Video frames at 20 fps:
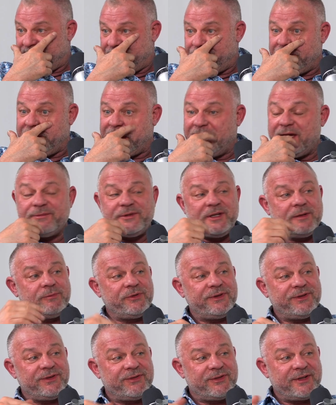then we kept up
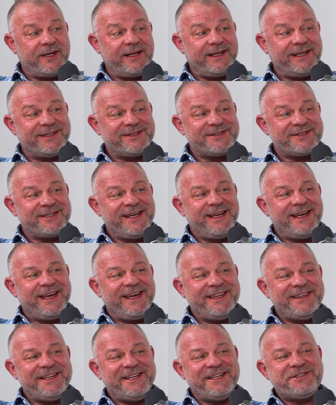with the science.
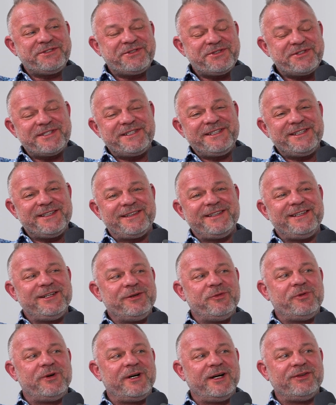And the interesting thing
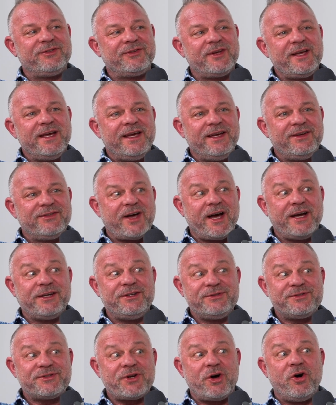is I
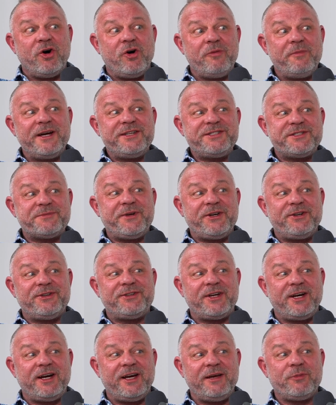used all my spare
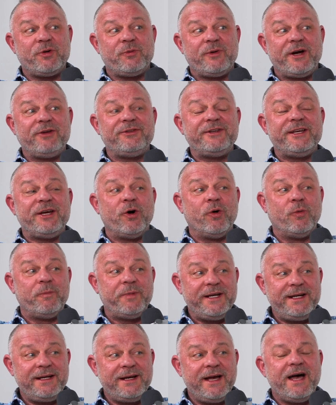time around the
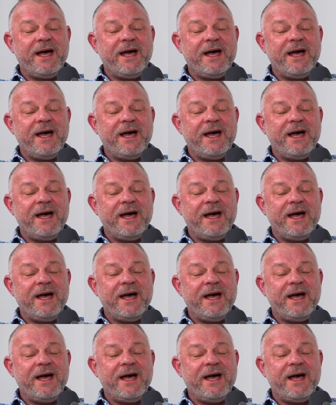opening.